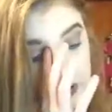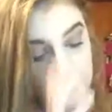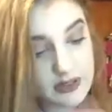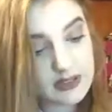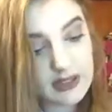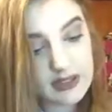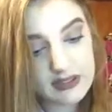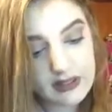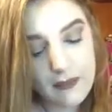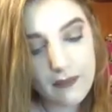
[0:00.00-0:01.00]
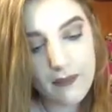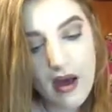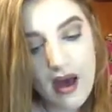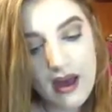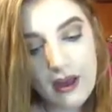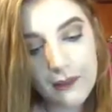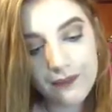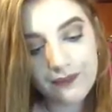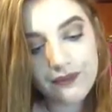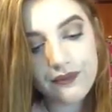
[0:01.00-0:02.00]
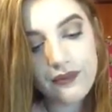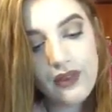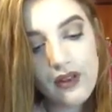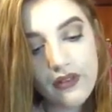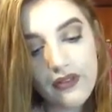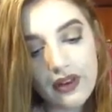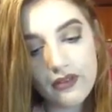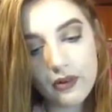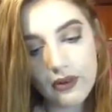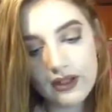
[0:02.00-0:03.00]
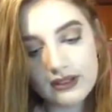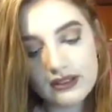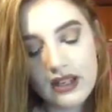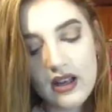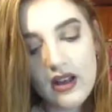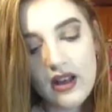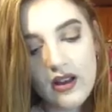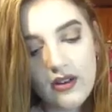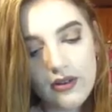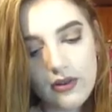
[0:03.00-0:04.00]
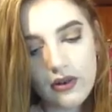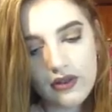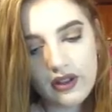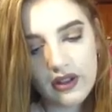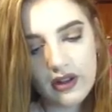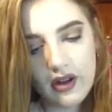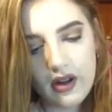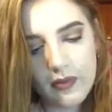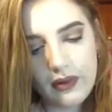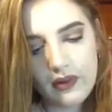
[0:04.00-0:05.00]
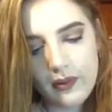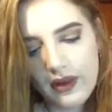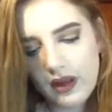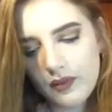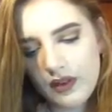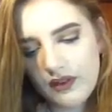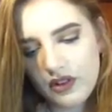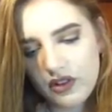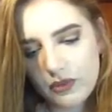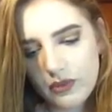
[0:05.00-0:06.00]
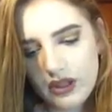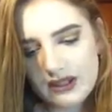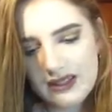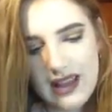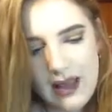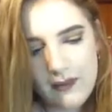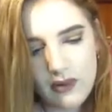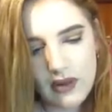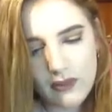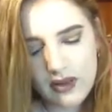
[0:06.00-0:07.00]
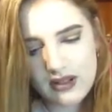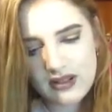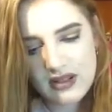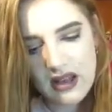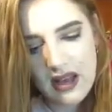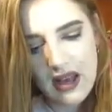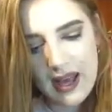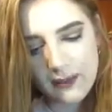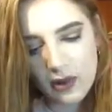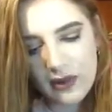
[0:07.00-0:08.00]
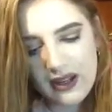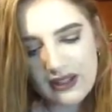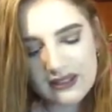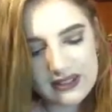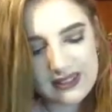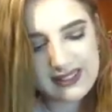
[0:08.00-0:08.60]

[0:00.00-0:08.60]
lipsticks, my favourite ones throughout the year have been the Makeup Revolution ones and the MUA ones. MUA in